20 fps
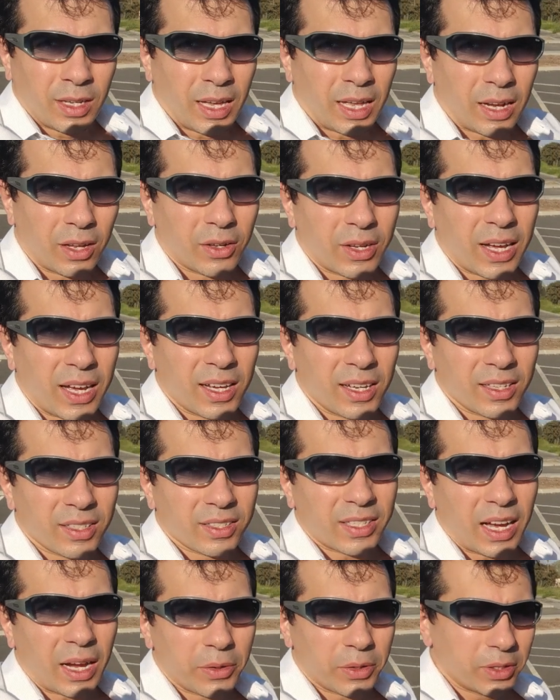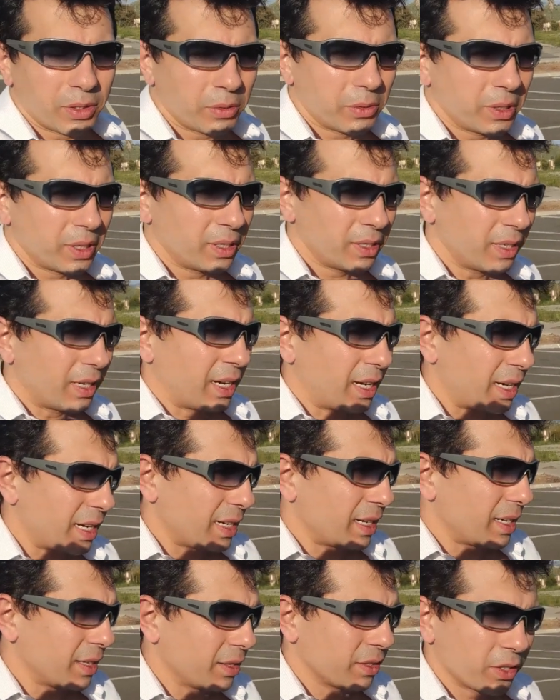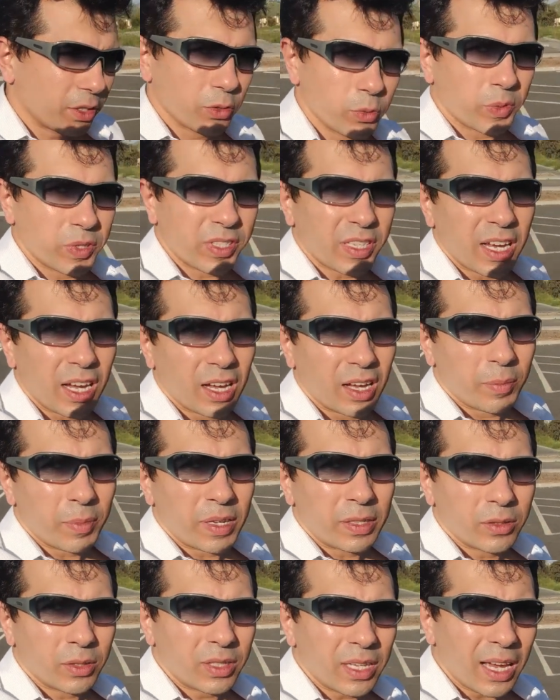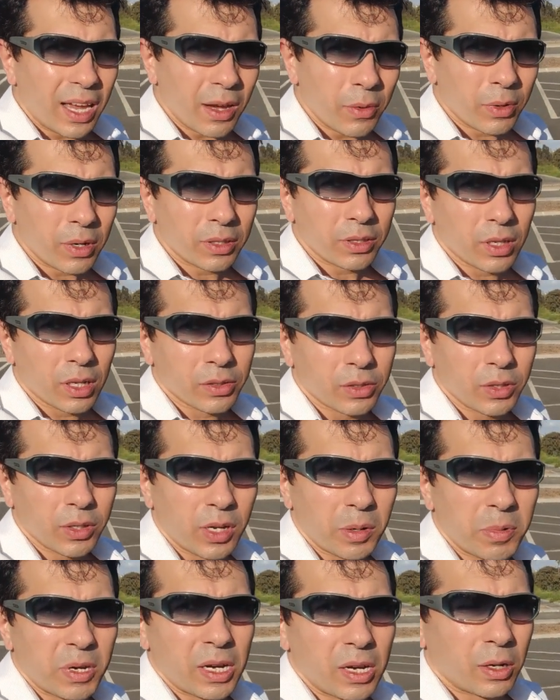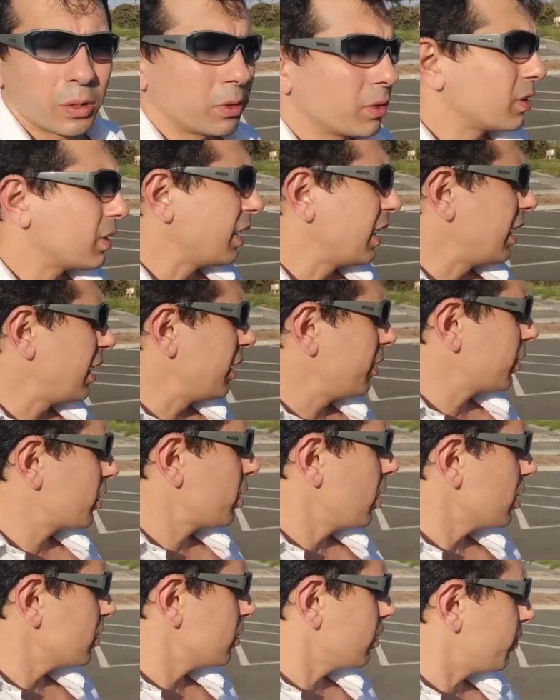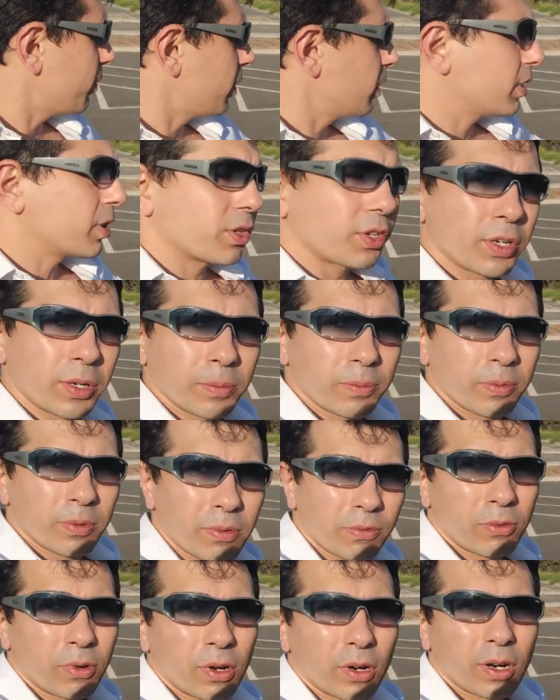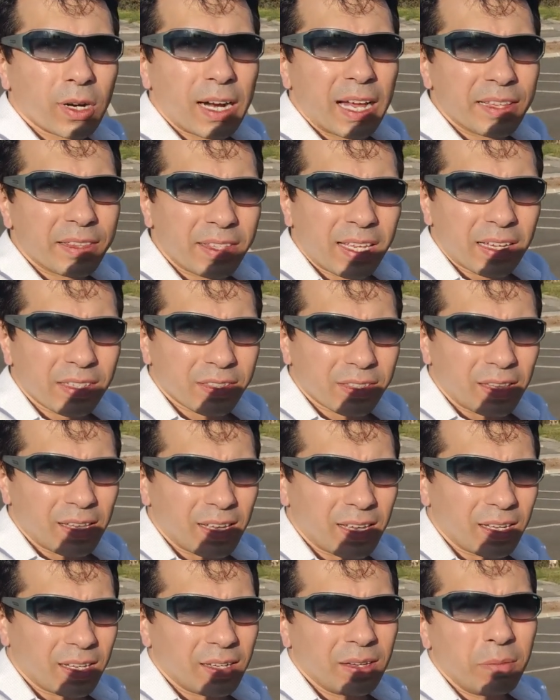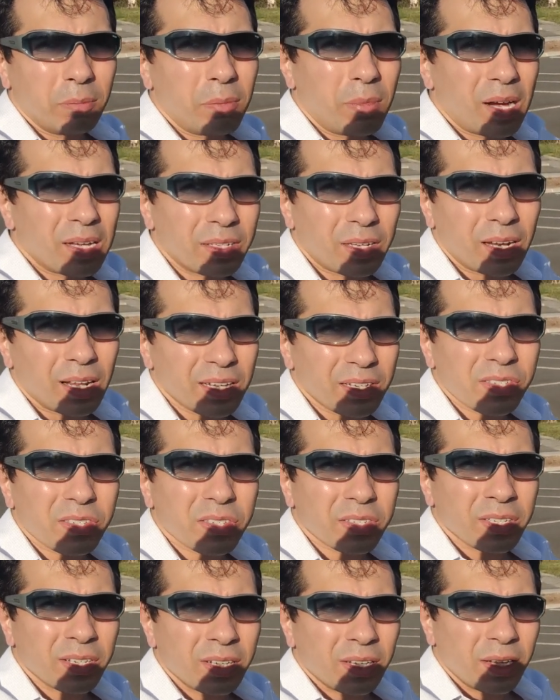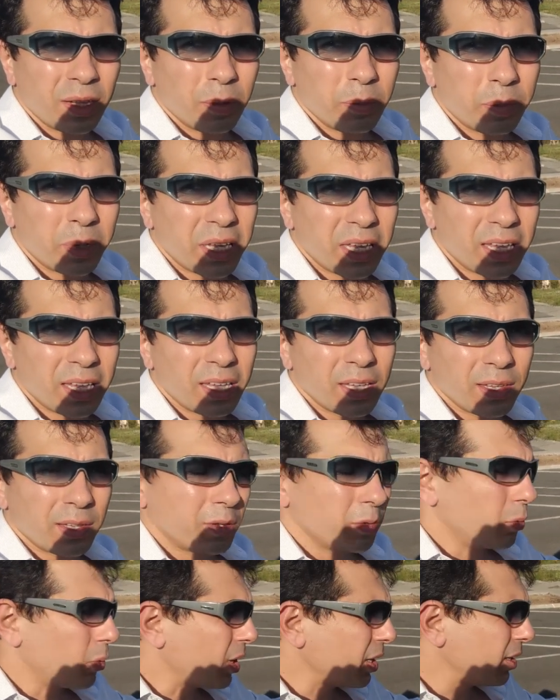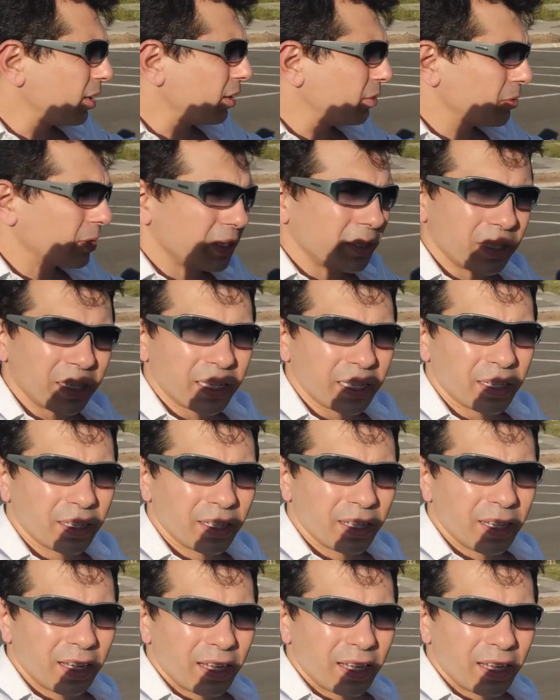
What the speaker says: Hello guys, how you doing? This is Wissam, and today I want to talk to you about the cost of ownership for a Tesla Model S P100D.